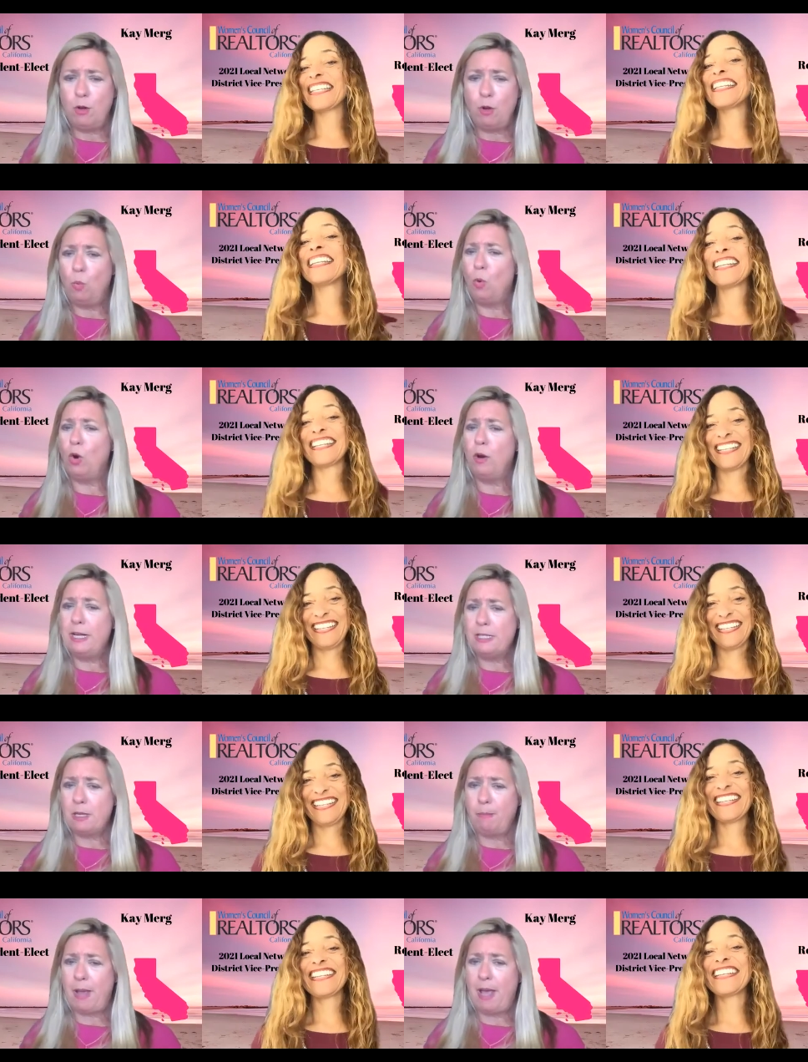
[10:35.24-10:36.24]
Speaker 1: no
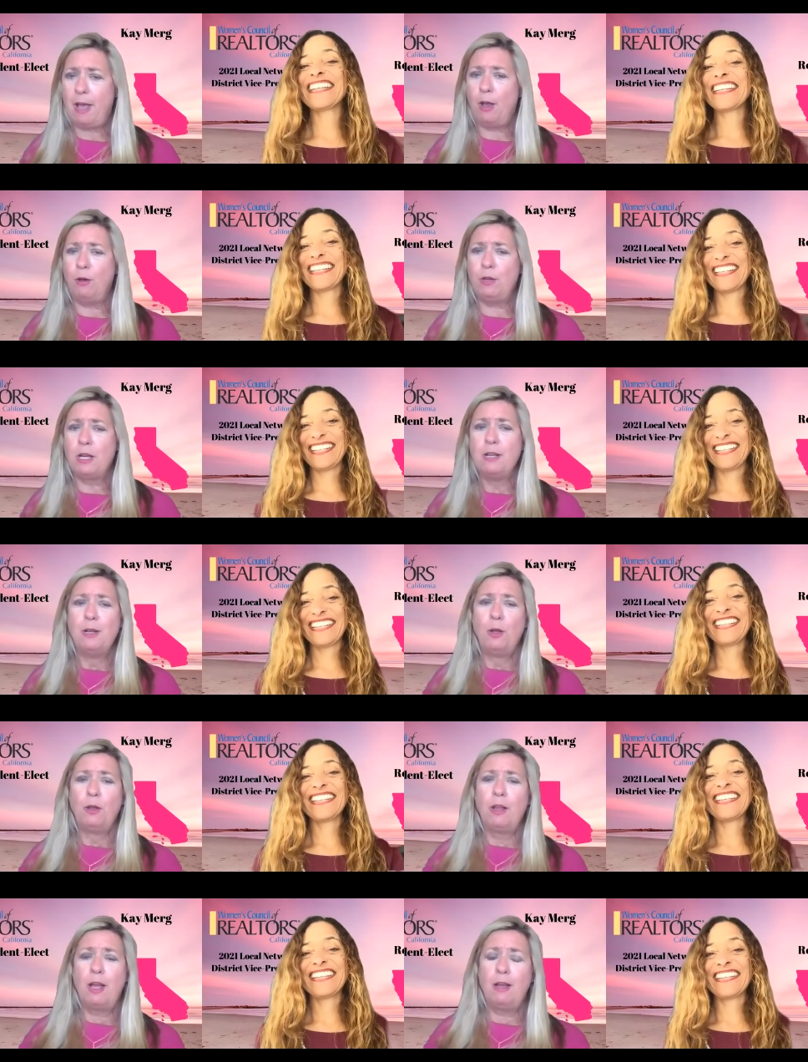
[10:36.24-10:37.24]
worries about
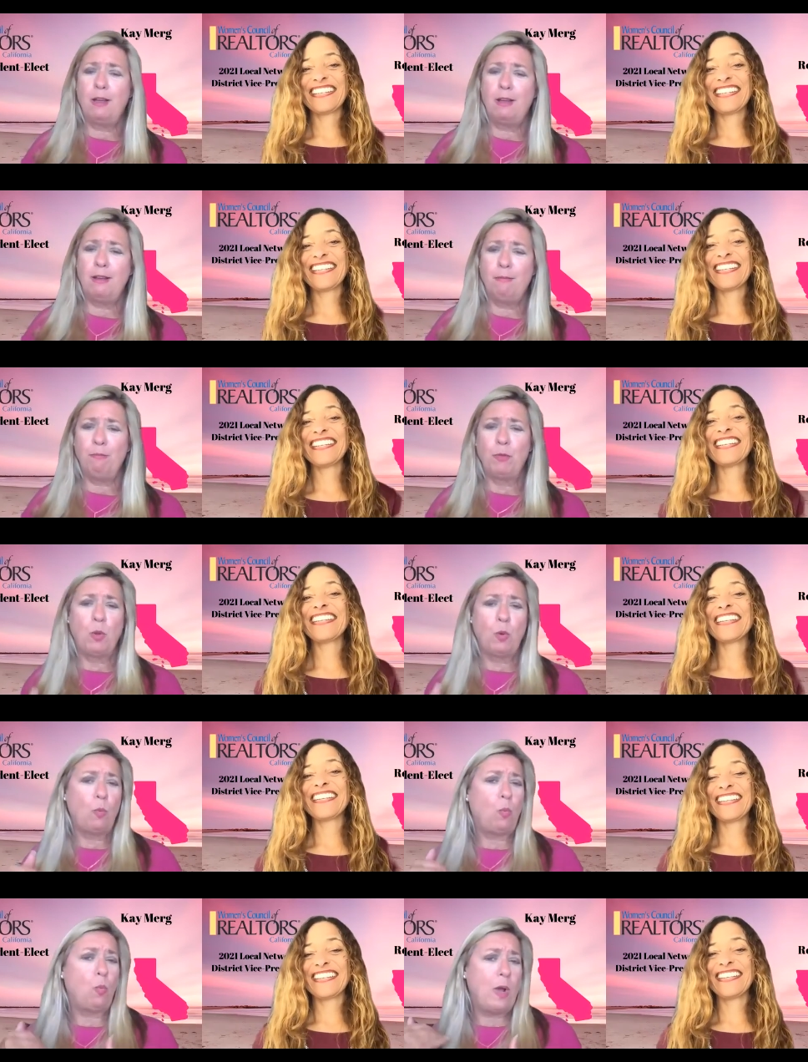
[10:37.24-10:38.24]
um,
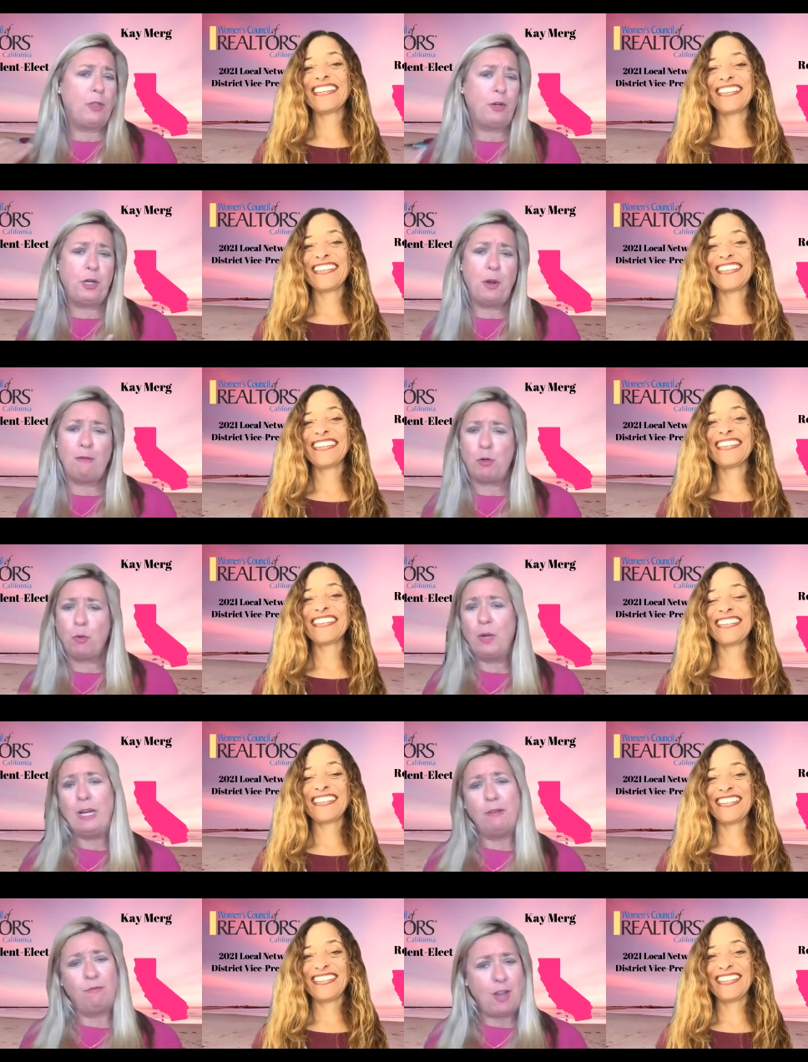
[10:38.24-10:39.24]
whether you have to
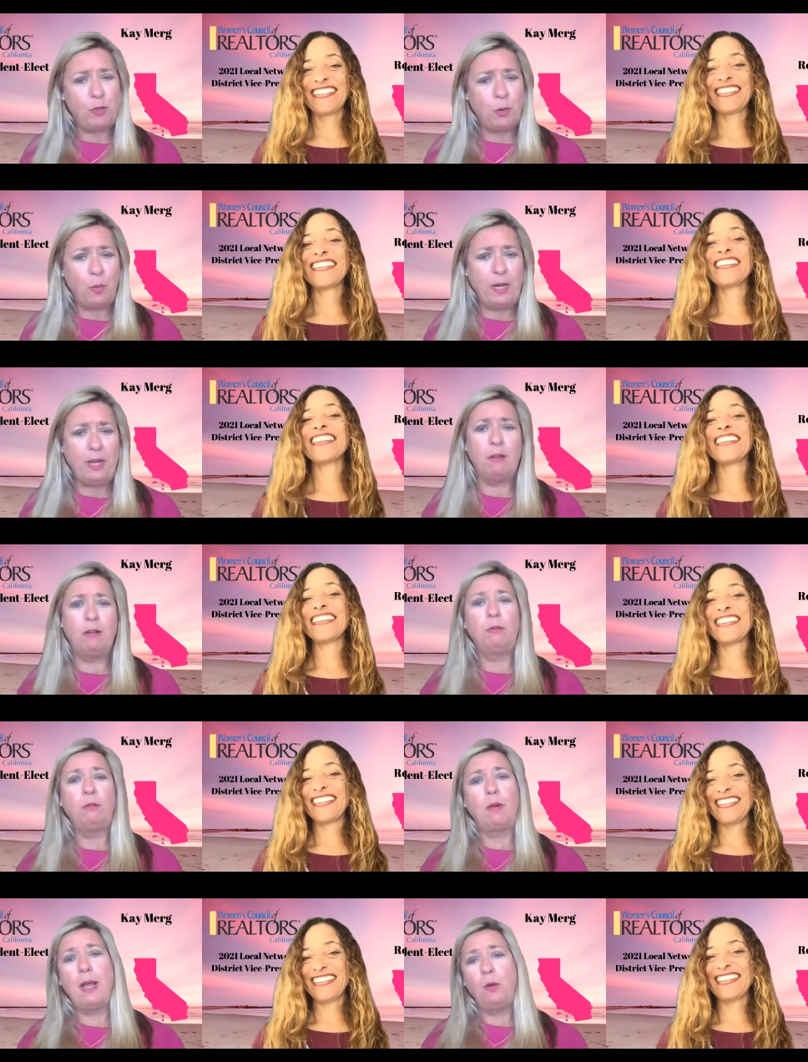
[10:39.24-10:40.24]
reinvent the
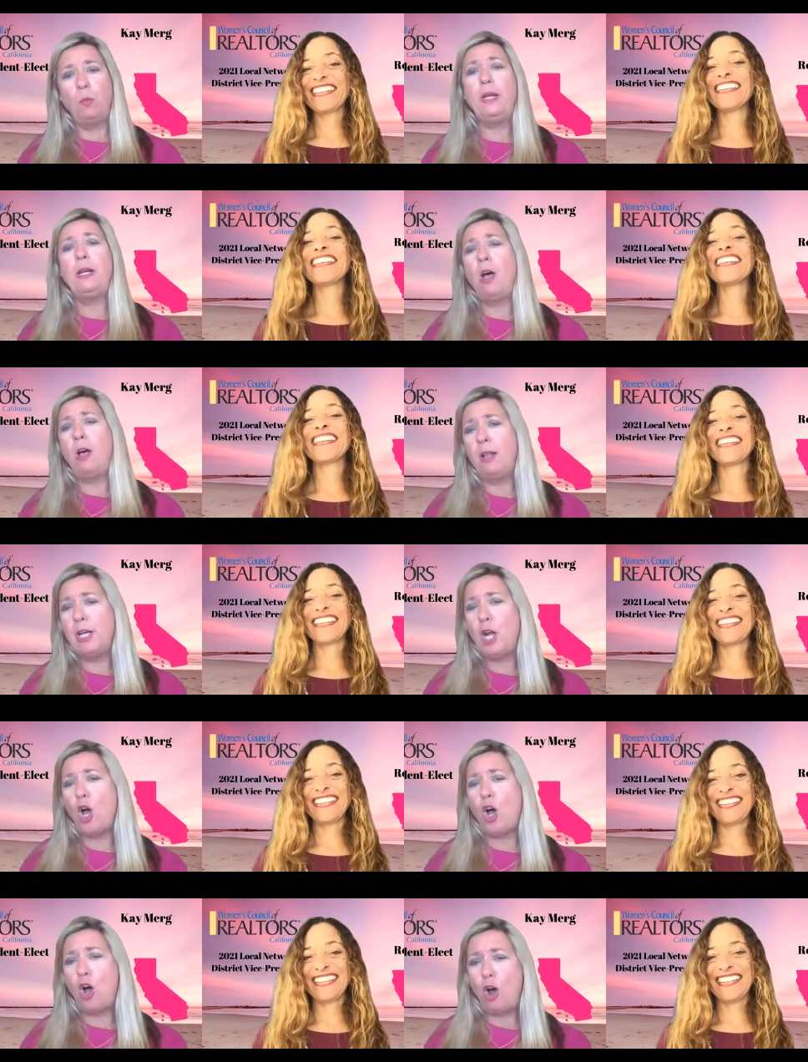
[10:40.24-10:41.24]
wheel, right? We call it
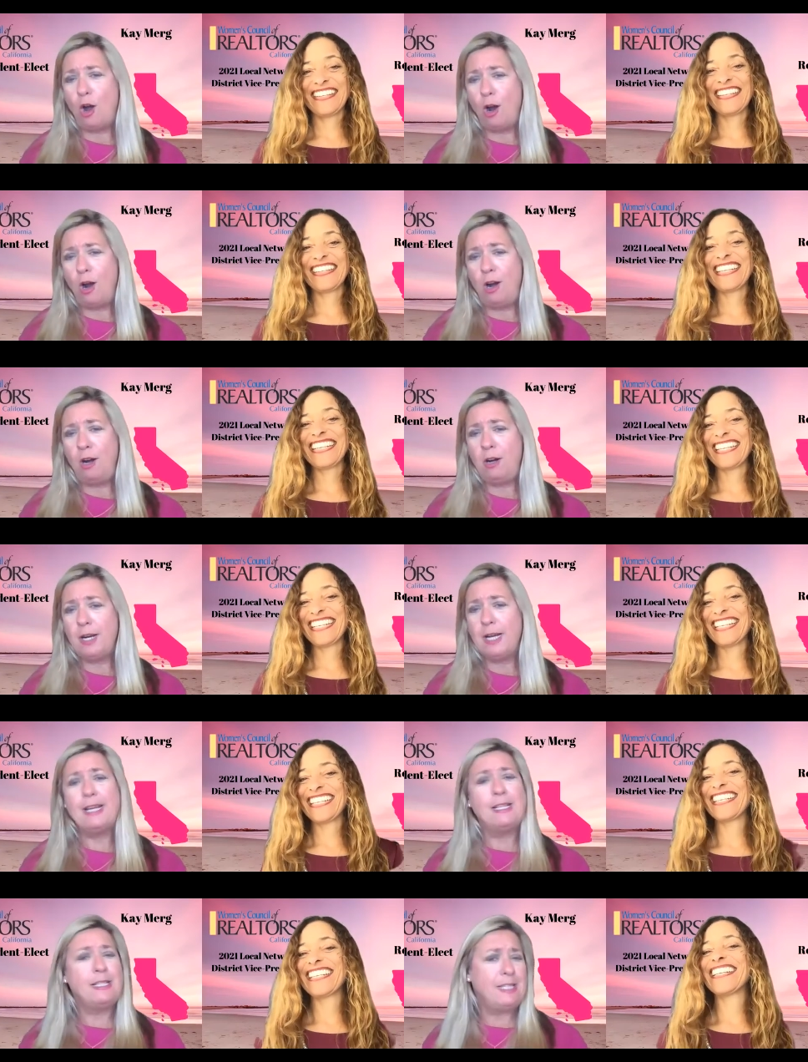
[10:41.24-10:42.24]
R
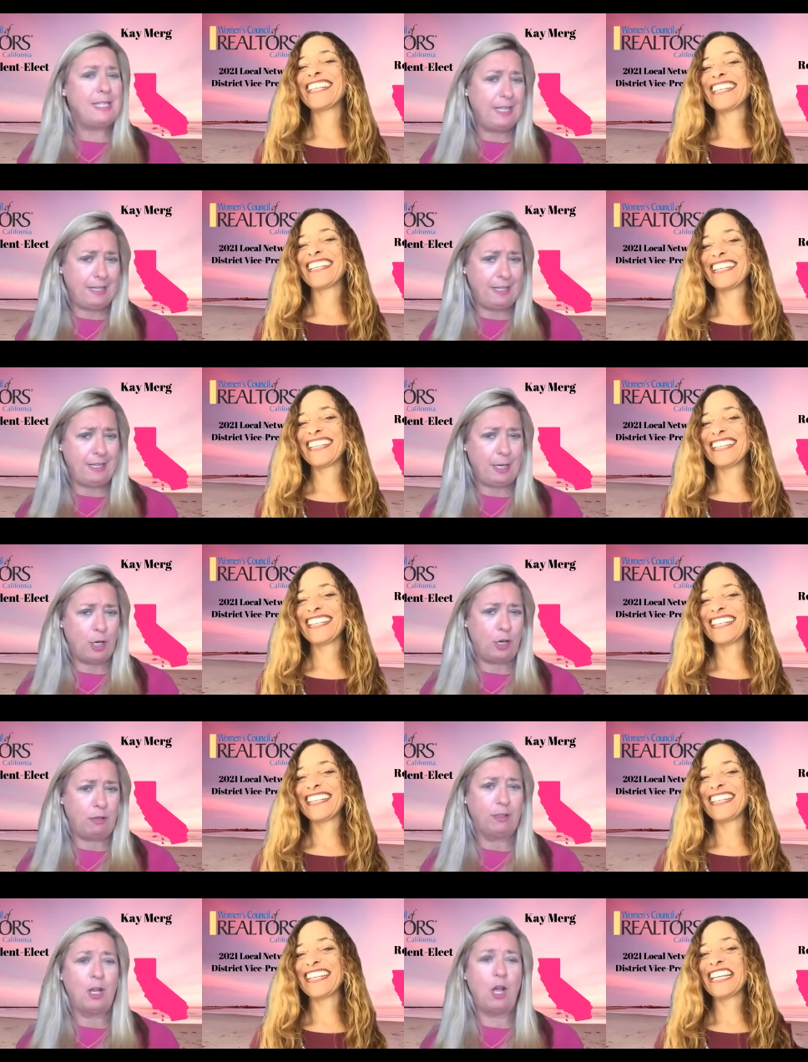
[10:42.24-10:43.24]
and D
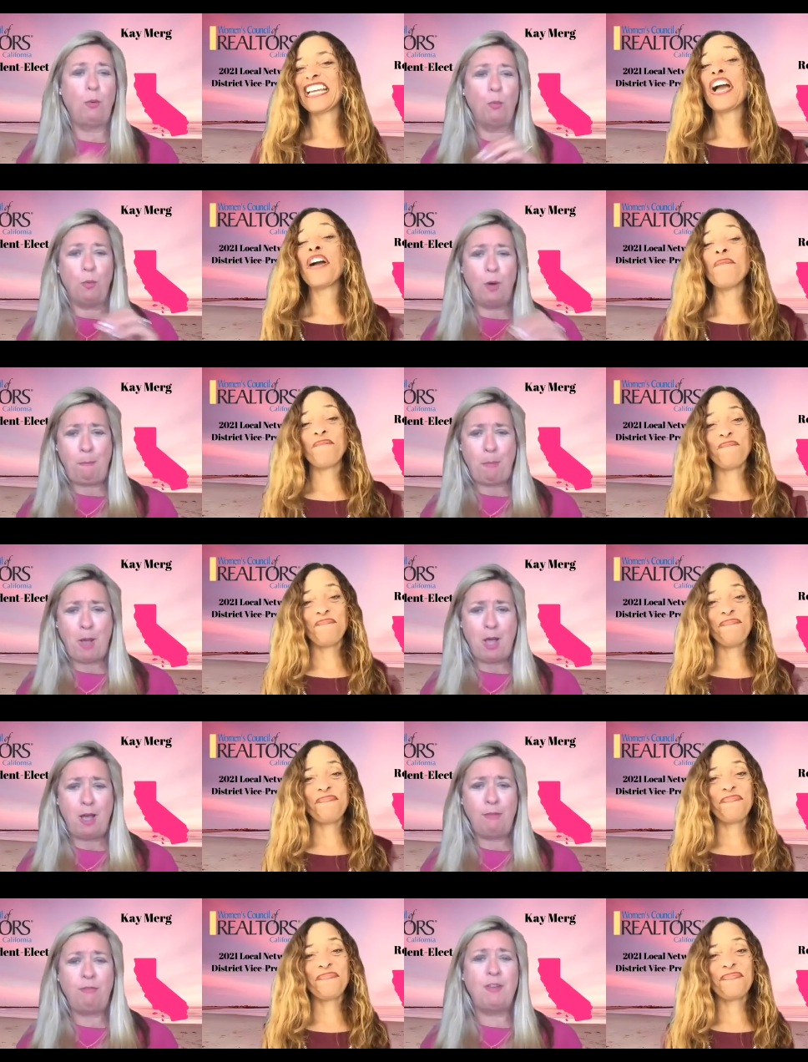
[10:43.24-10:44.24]
here. Mm-hmm. Rip mm-hmm.
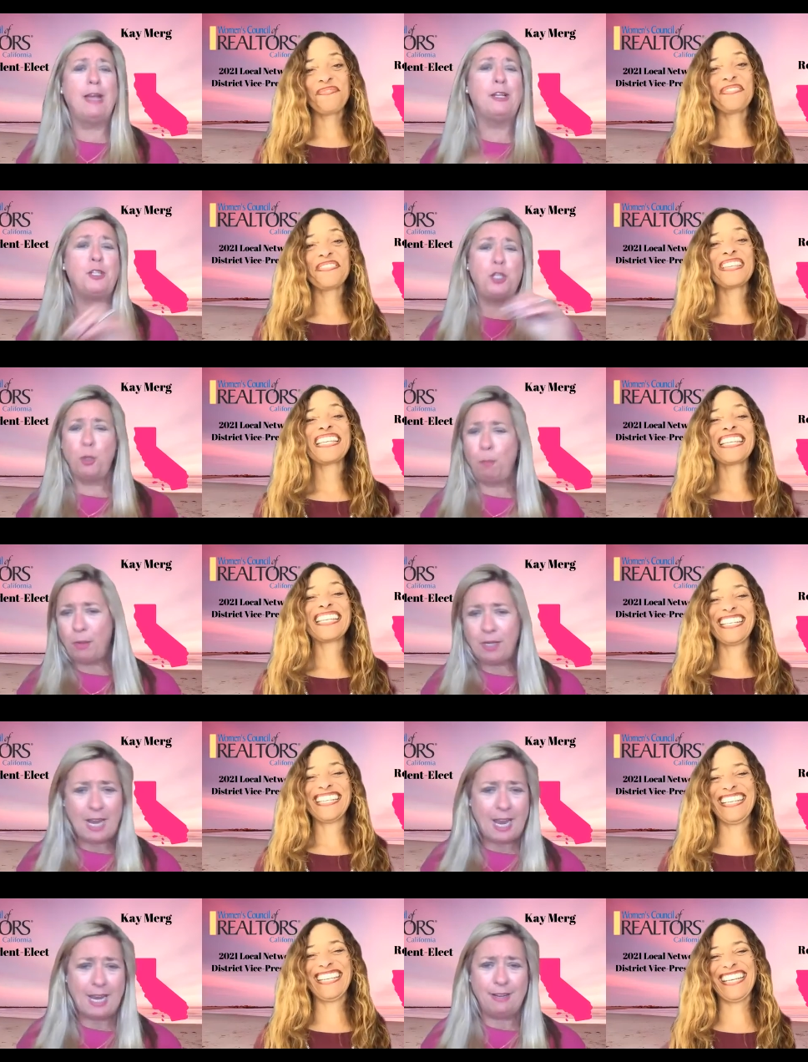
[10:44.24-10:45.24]
on and
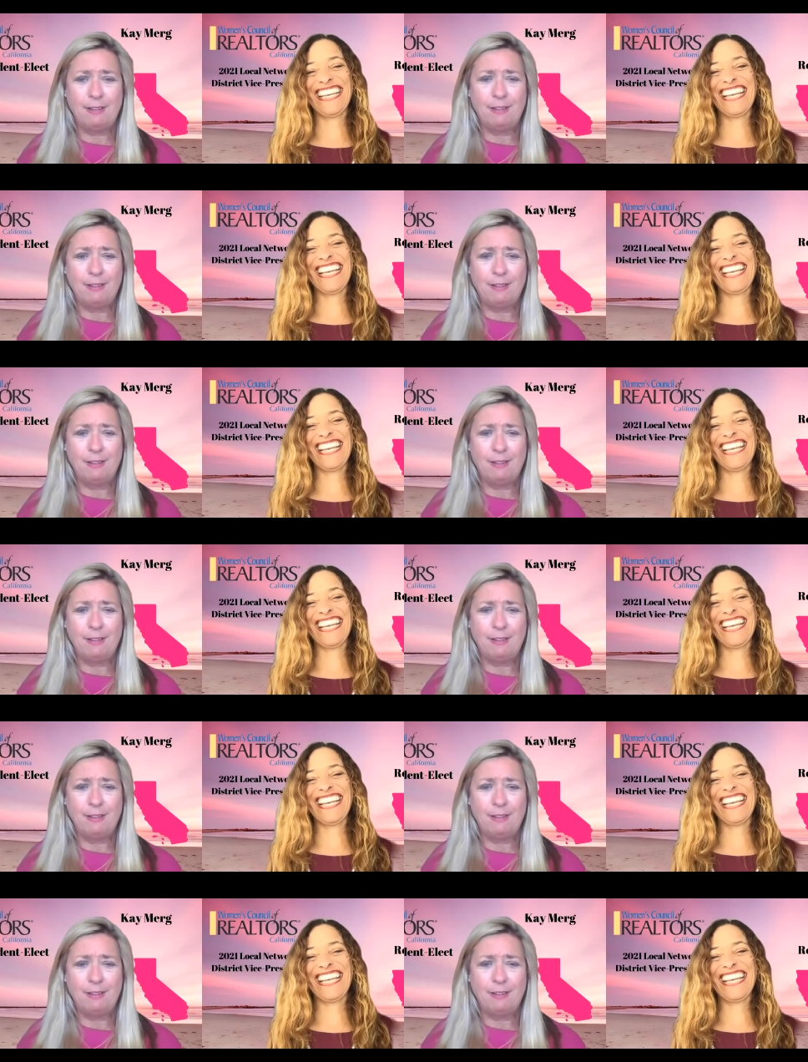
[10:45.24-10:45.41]
duplicate.